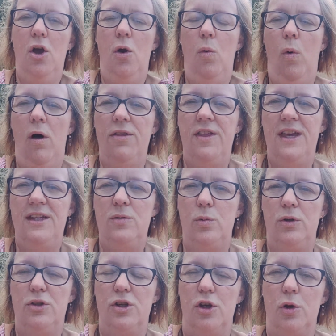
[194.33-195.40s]
What these
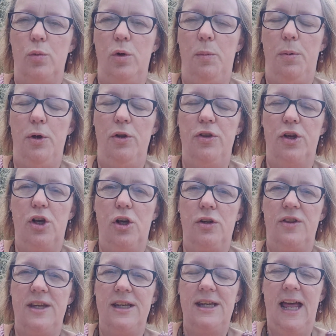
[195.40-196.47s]
will do will put
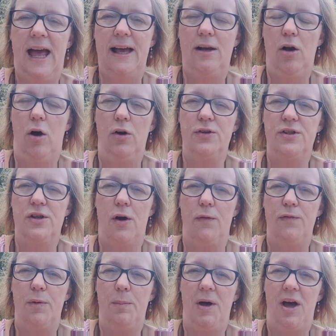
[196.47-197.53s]
the net cost
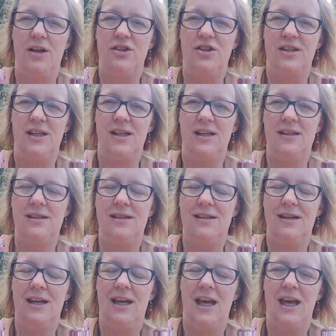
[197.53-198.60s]
of the purchases
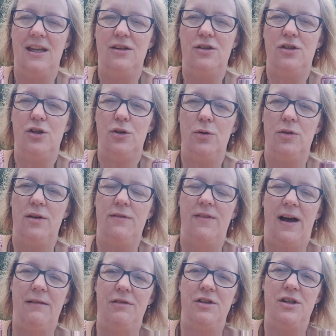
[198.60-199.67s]
into the
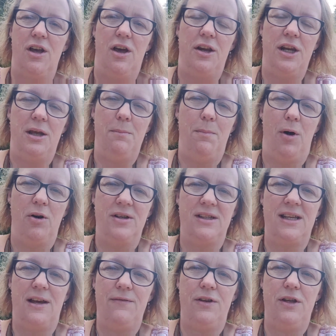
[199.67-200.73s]
VAT return in box
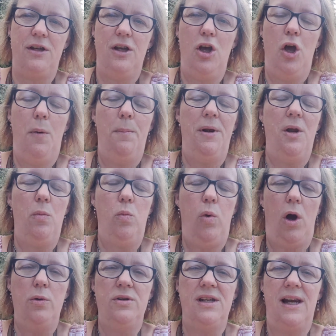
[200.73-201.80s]
7, but it
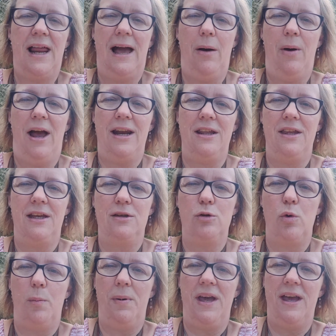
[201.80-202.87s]
won't allow anything
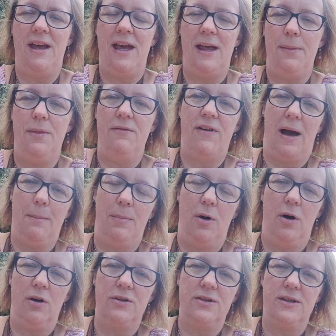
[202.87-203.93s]
to appear in the VAT
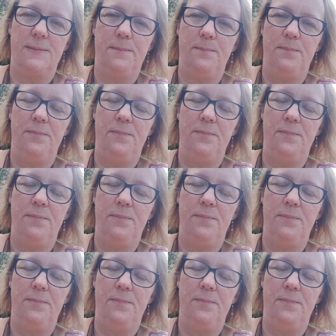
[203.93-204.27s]
box.